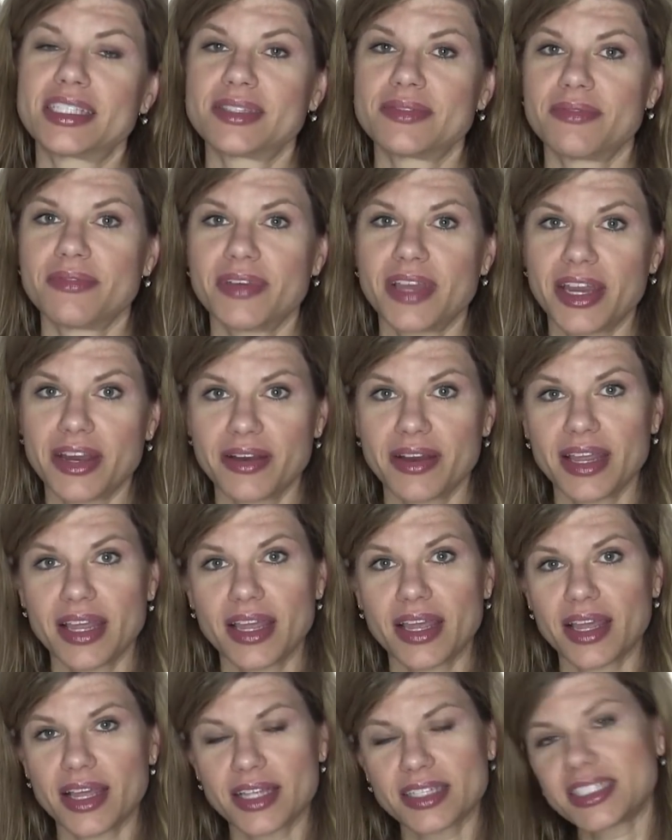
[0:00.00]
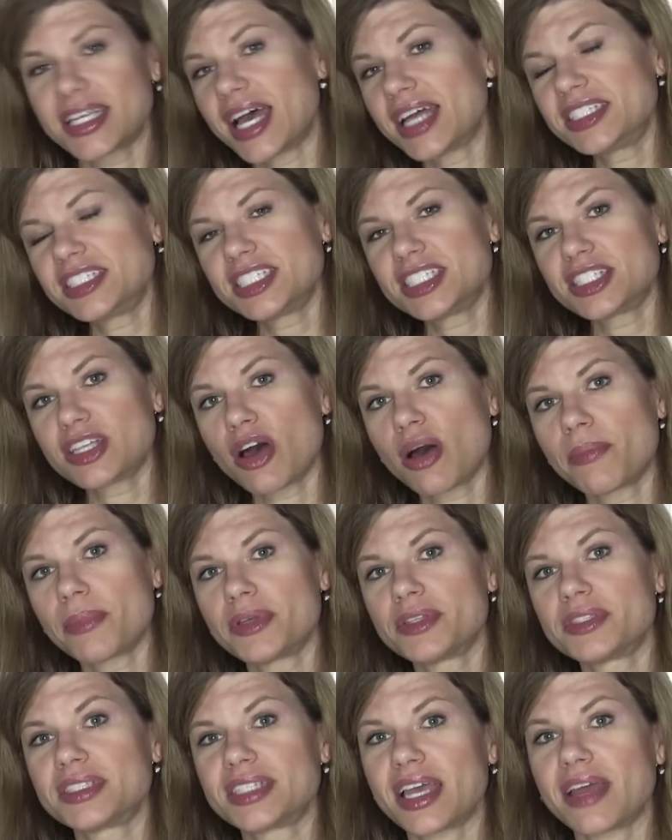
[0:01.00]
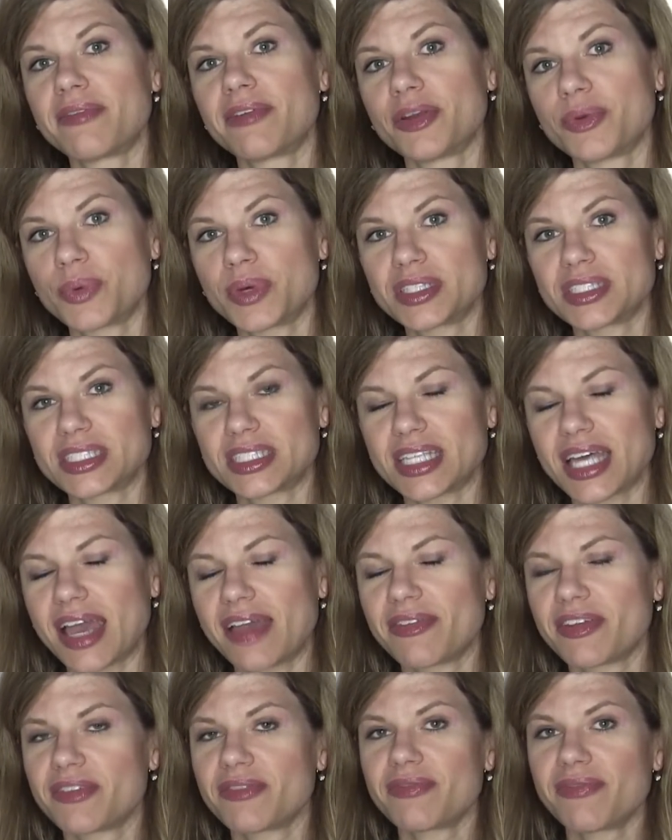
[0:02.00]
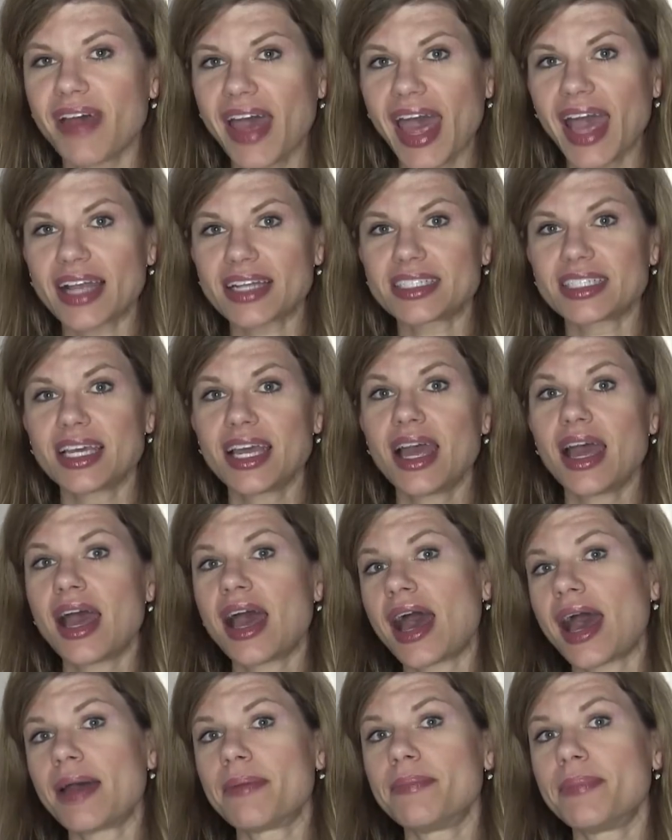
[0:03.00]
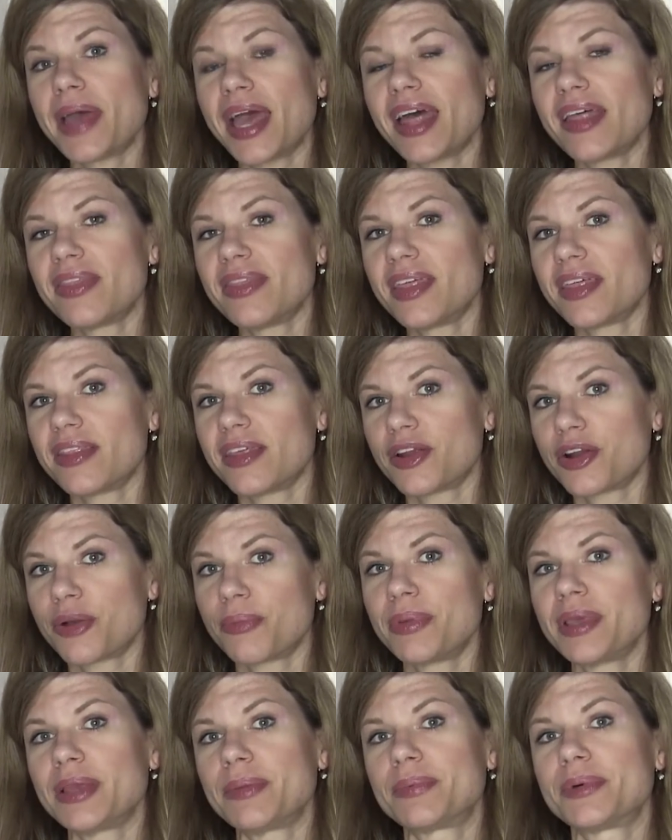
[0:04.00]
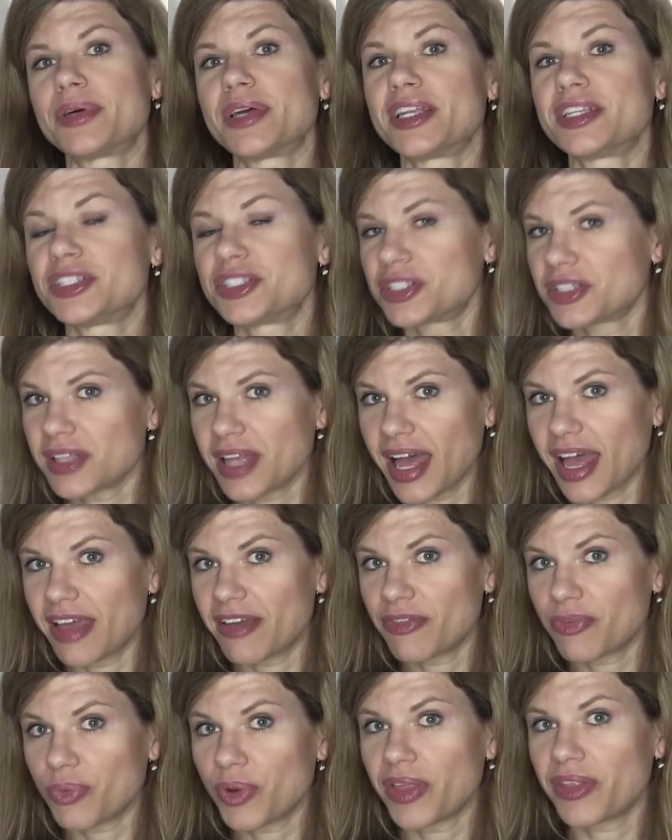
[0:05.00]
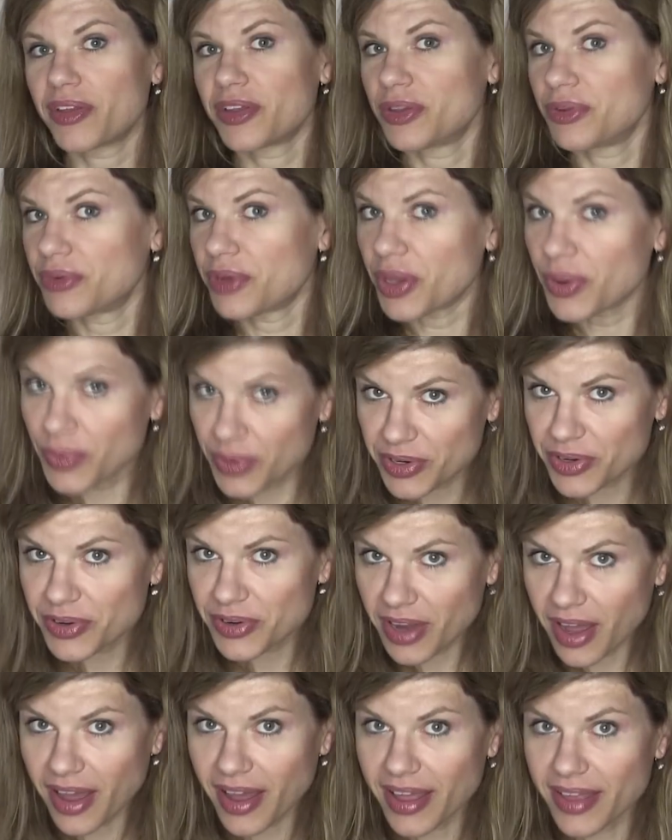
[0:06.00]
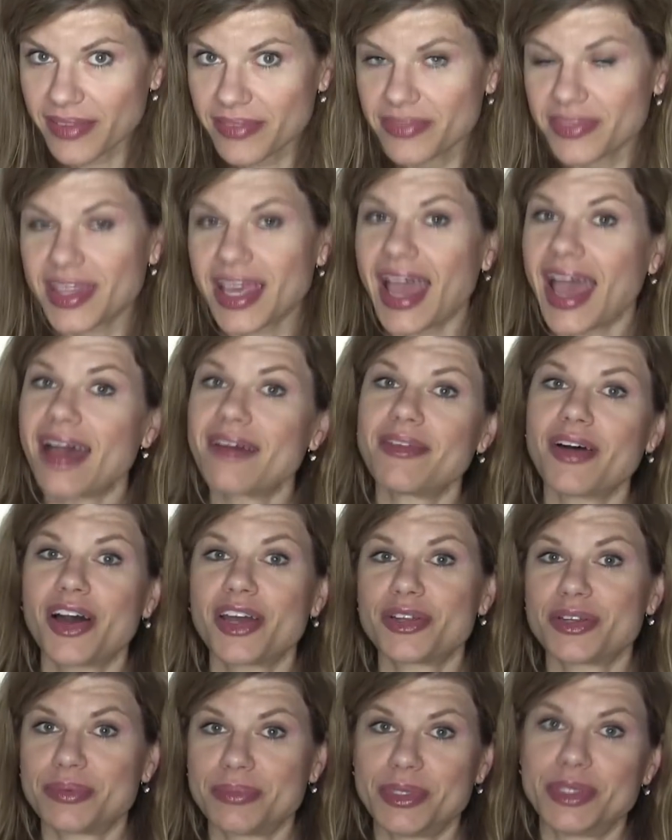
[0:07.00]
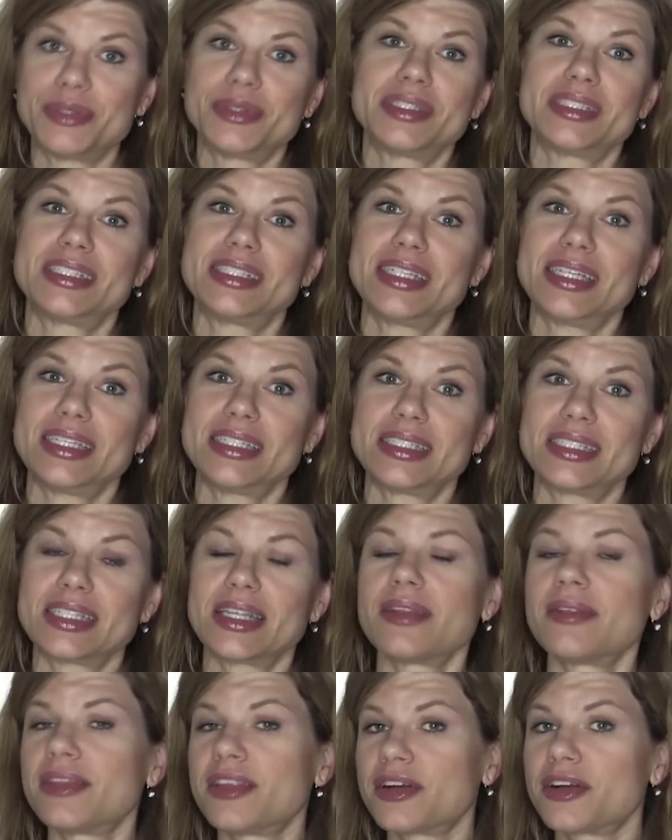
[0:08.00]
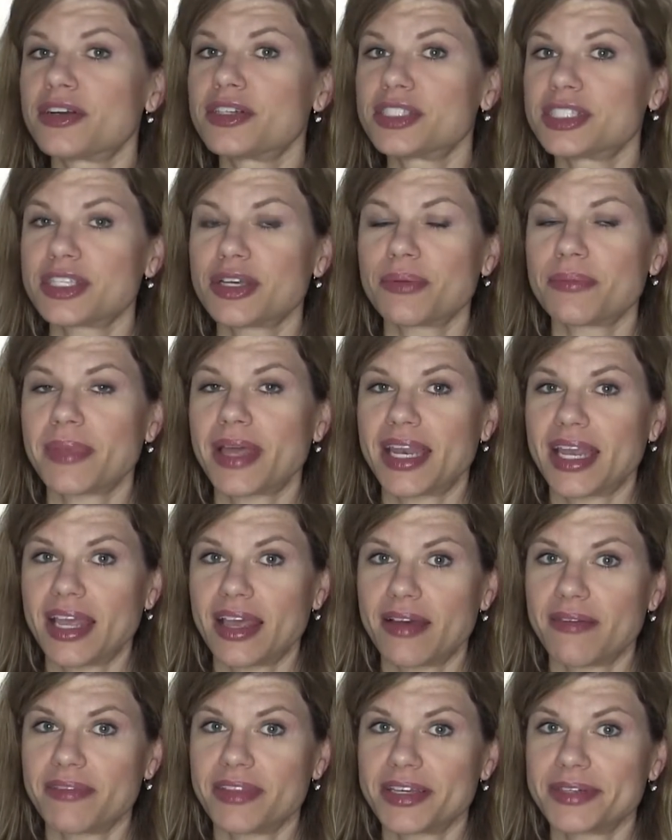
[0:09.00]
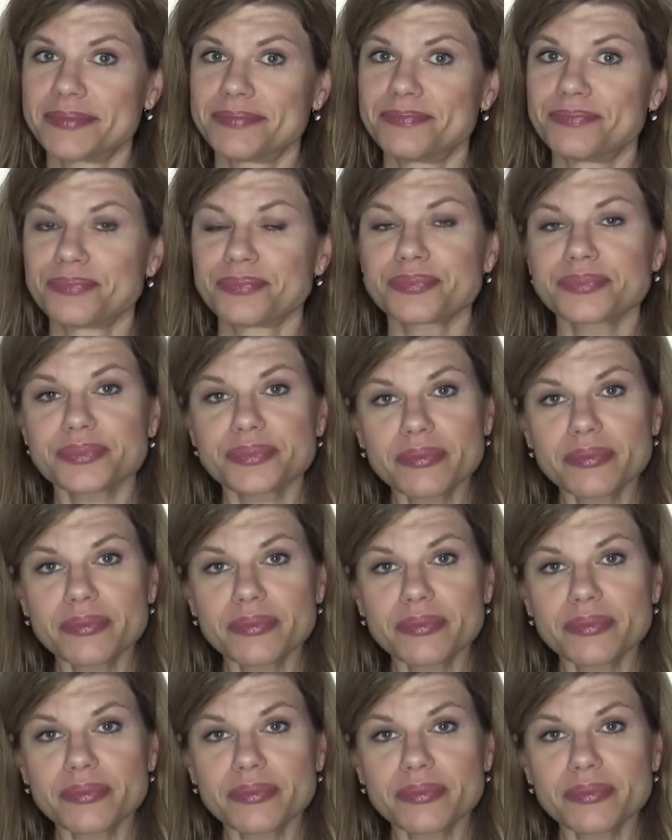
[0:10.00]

It's very it touches almost everyone's life. In fact, I bet that there are people in your life whether you know it or not that have autoimmune disease. There are so many of them.